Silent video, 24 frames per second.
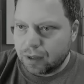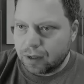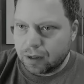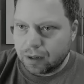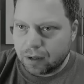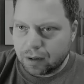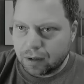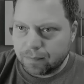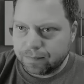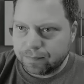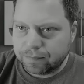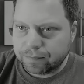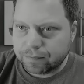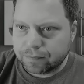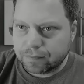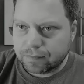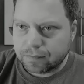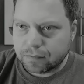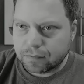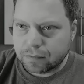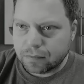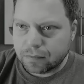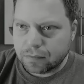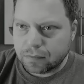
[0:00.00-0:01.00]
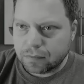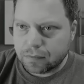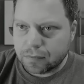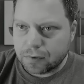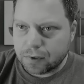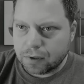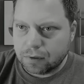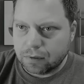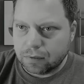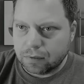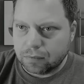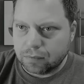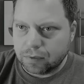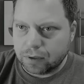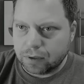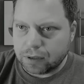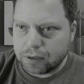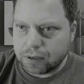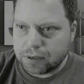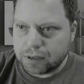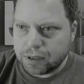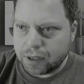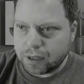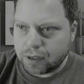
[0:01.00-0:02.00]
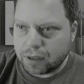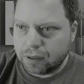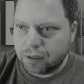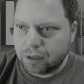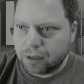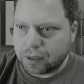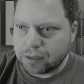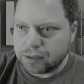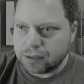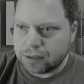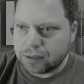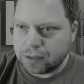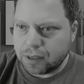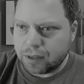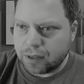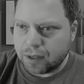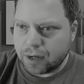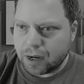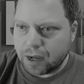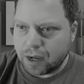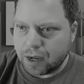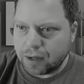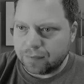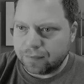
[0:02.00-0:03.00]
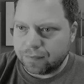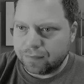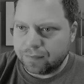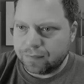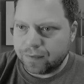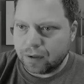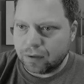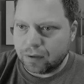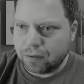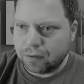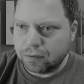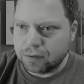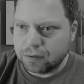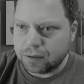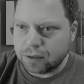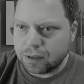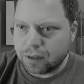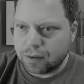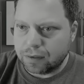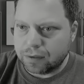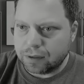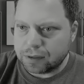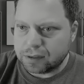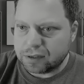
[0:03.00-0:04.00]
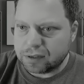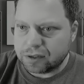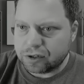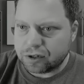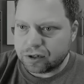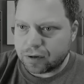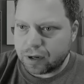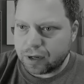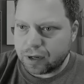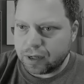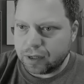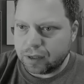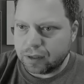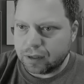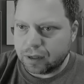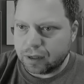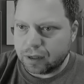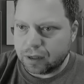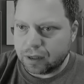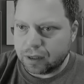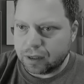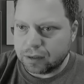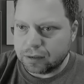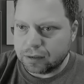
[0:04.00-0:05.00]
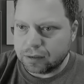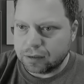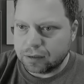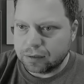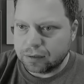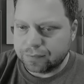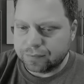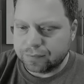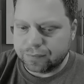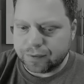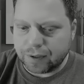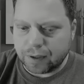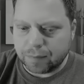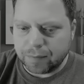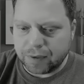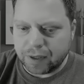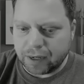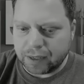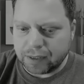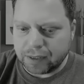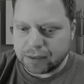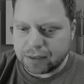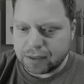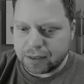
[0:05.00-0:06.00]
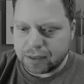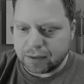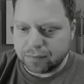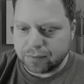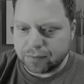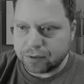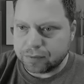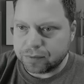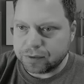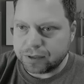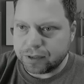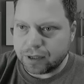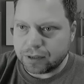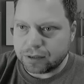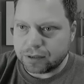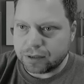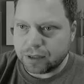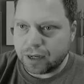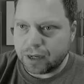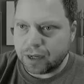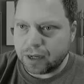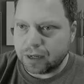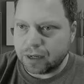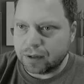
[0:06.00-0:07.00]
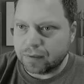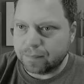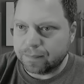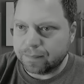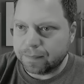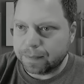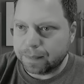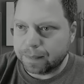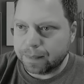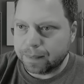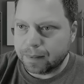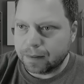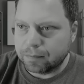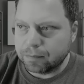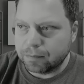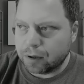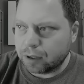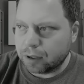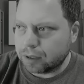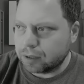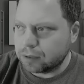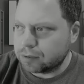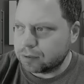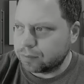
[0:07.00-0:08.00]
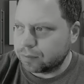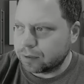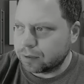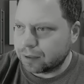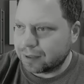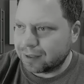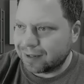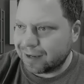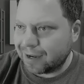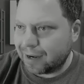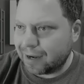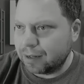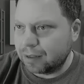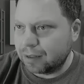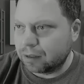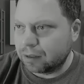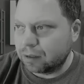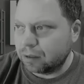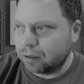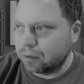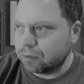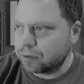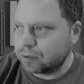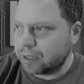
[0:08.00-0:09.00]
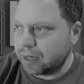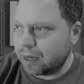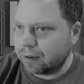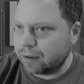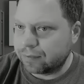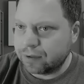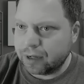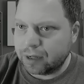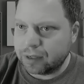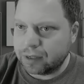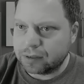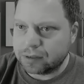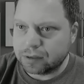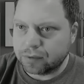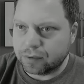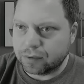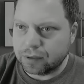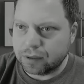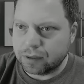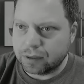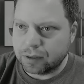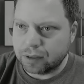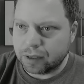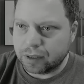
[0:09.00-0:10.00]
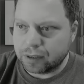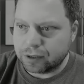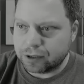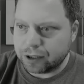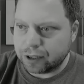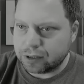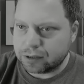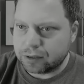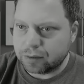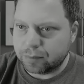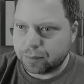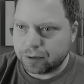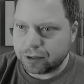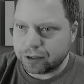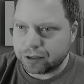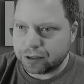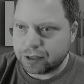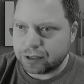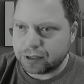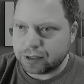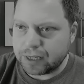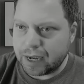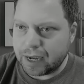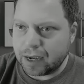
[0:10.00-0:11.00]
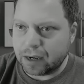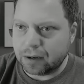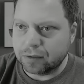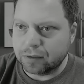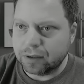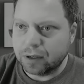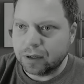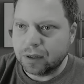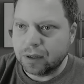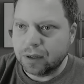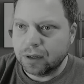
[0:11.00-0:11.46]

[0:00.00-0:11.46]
Um, we can take a look and see that I filled this trade on Feb 19, which was yesterday. Markets were kind of closed half day, so I didn't get a chance to push this out.